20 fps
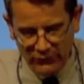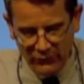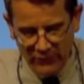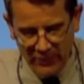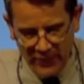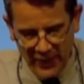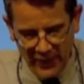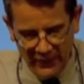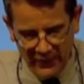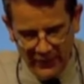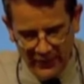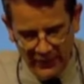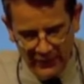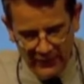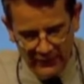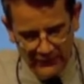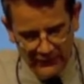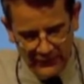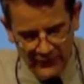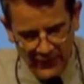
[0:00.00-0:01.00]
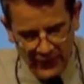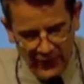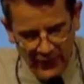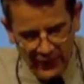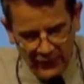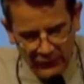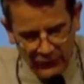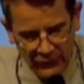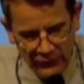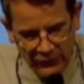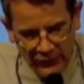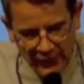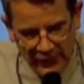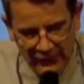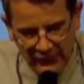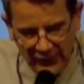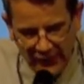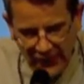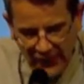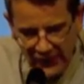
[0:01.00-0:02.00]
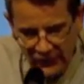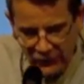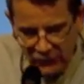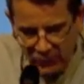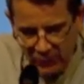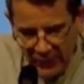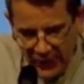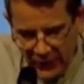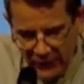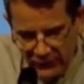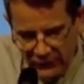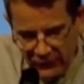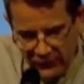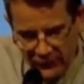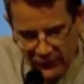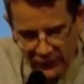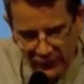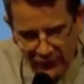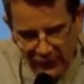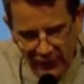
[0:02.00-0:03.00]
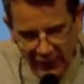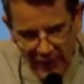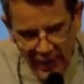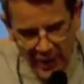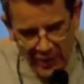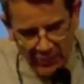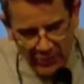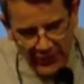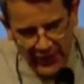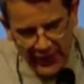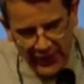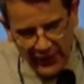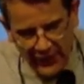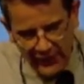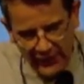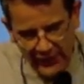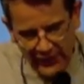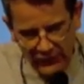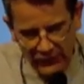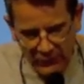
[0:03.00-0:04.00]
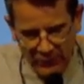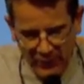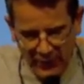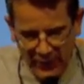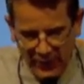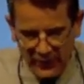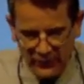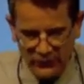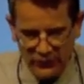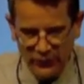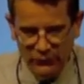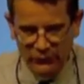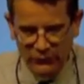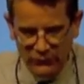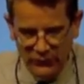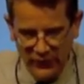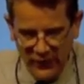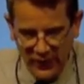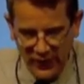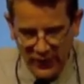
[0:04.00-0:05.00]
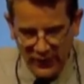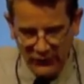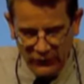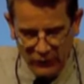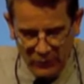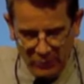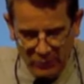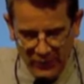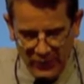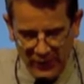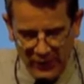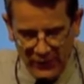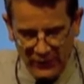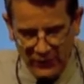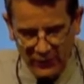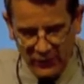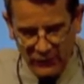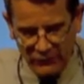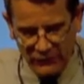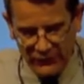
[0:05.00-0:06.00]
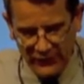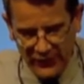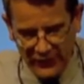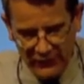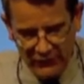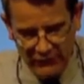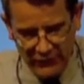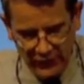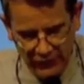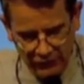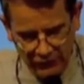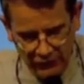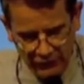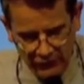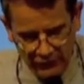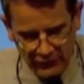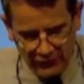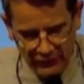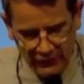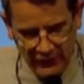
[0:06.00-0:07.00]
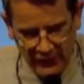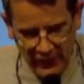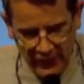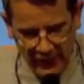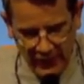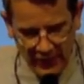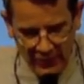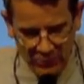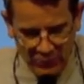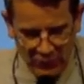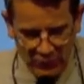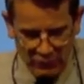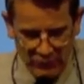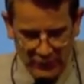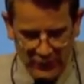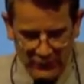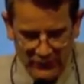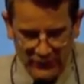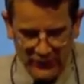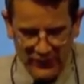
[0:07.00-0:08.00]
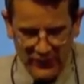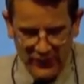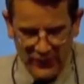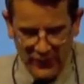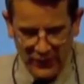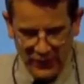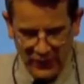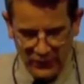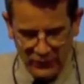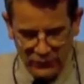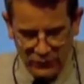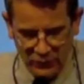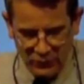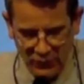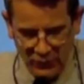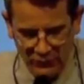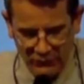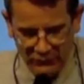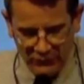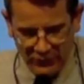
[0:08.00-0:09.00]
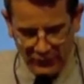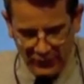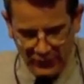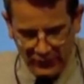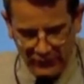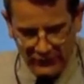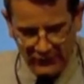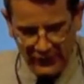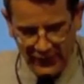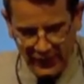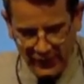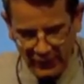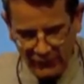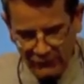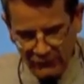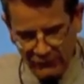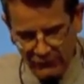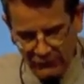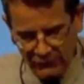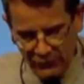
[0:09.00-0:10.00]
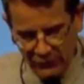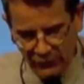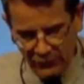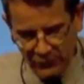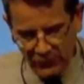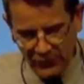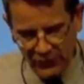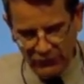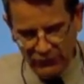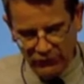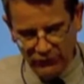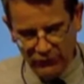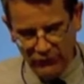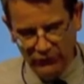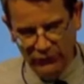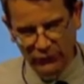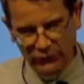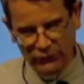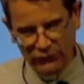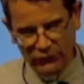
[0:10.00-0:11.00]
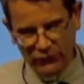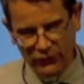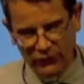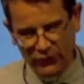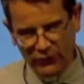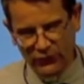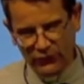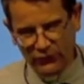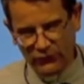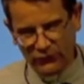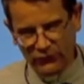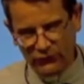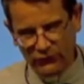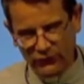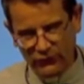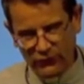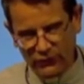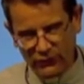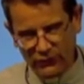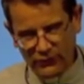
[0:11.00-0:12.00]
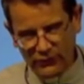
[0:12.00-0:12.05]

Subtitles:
of man, so that each person play his part in the plan of salvation and be ready to offer his life for the mission of the Church.